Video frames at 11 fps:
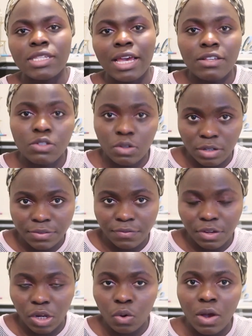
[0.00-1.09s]
sides to this
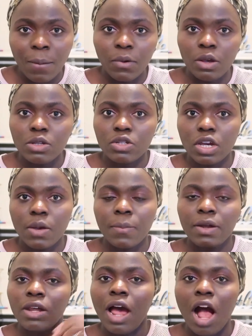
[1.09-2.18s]
video. I'm going to talk
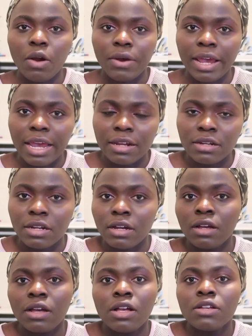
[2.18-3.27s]
about the RN
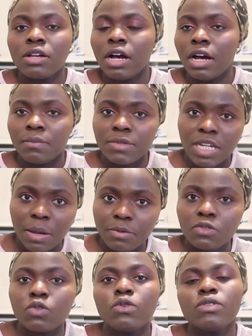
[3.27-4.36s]
um, type of
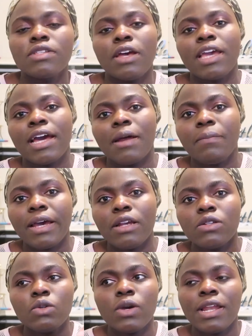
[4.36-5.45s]
schools that you can apply
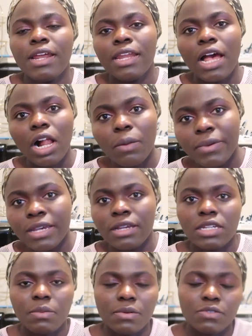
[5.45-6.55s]
to and an LPN
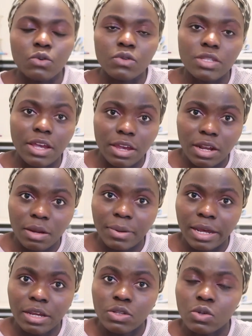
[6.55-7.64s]
type of schools that you can
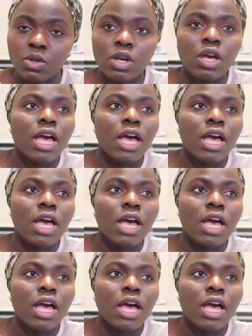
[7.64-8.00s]
apply to.